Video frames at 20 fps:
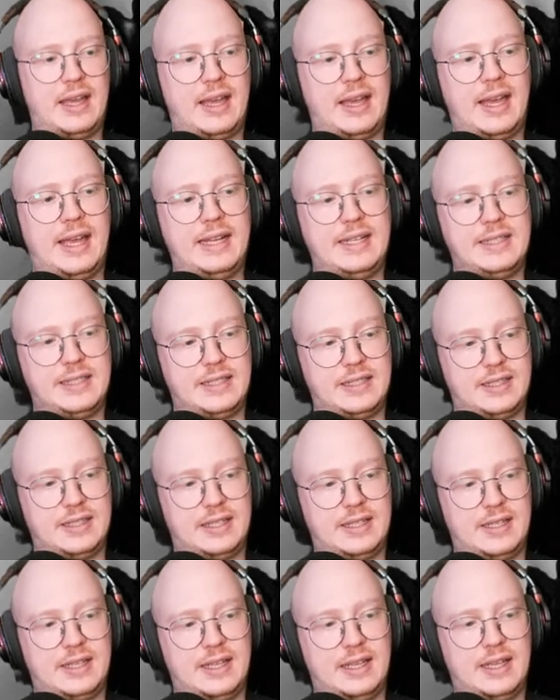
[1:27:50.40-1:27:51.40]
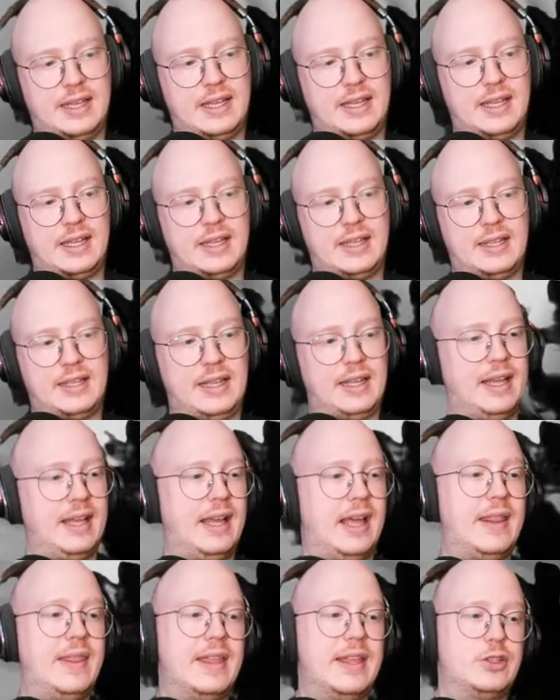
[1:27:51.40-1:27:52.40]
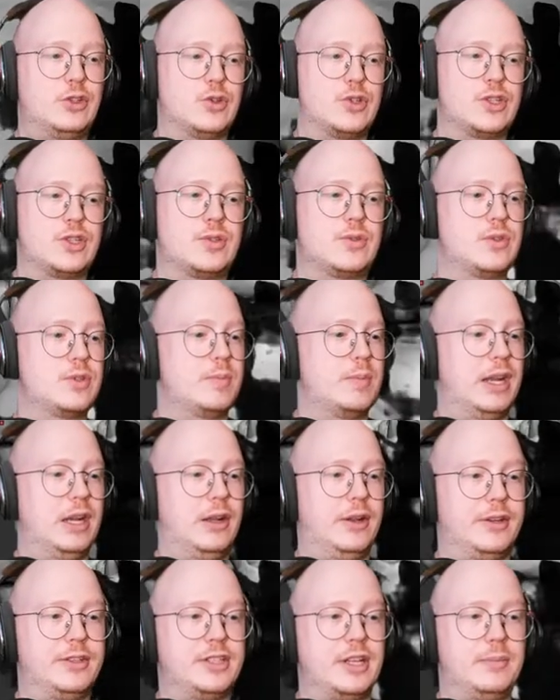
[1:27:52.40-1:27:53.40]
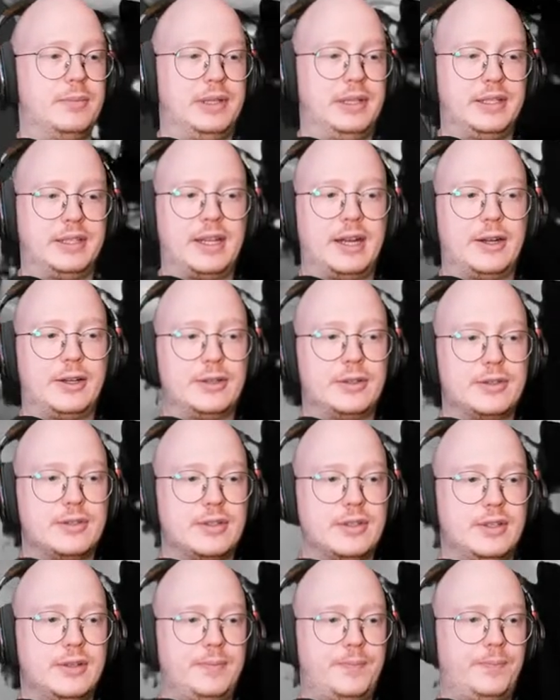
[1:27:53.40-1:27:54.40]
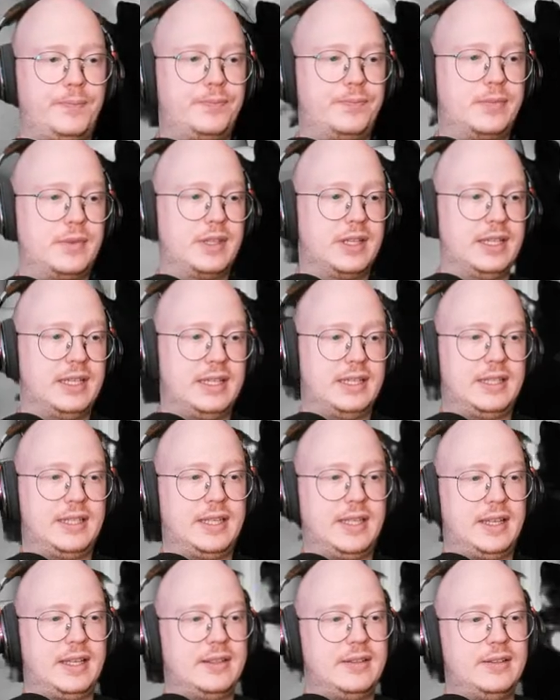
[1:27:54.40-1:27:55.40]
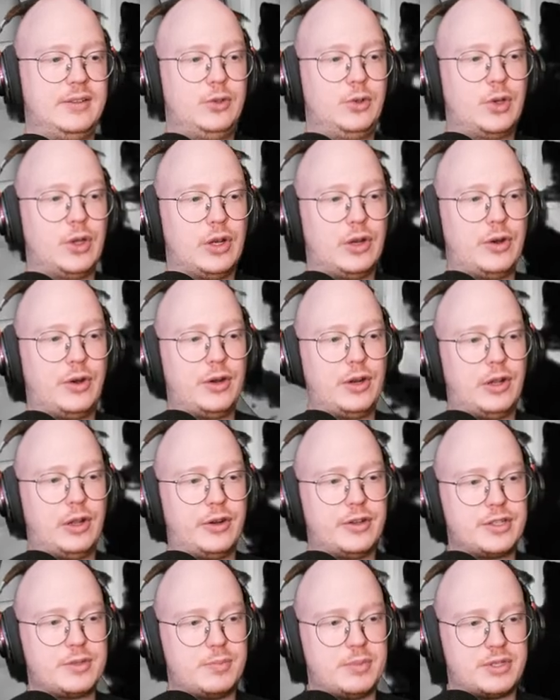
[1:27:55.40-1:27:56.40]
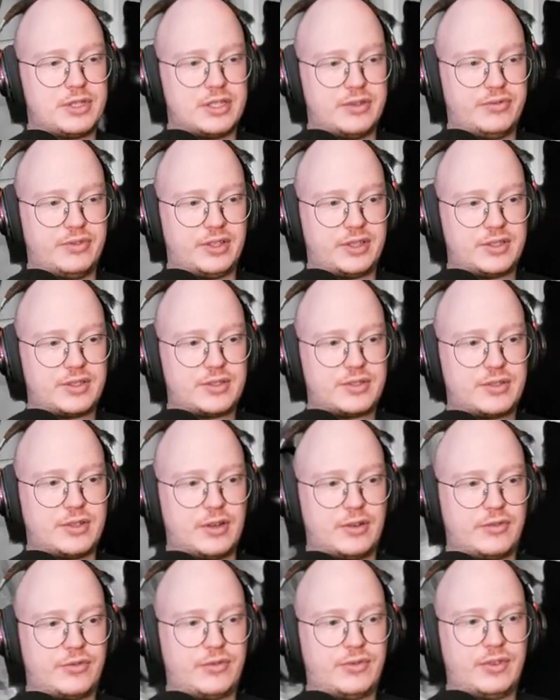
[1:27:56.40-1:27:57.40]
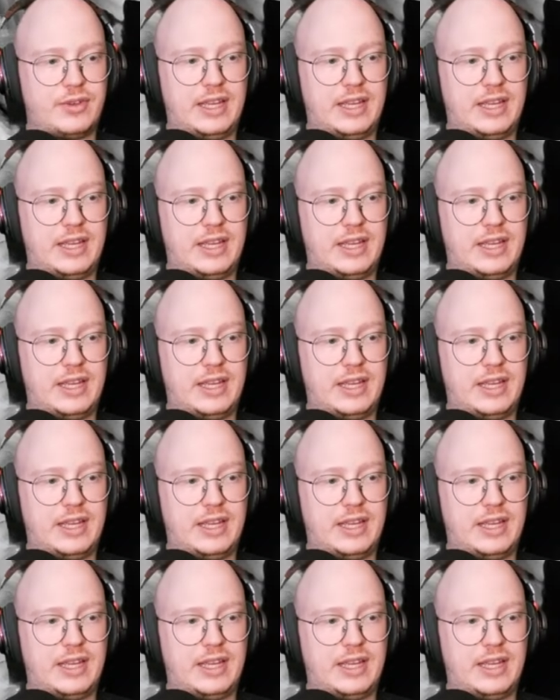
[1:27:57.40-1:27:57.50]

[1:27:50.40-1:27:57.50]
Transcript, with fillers: and and then just spend a lot of time building characters. You can learn a lot of specific stuff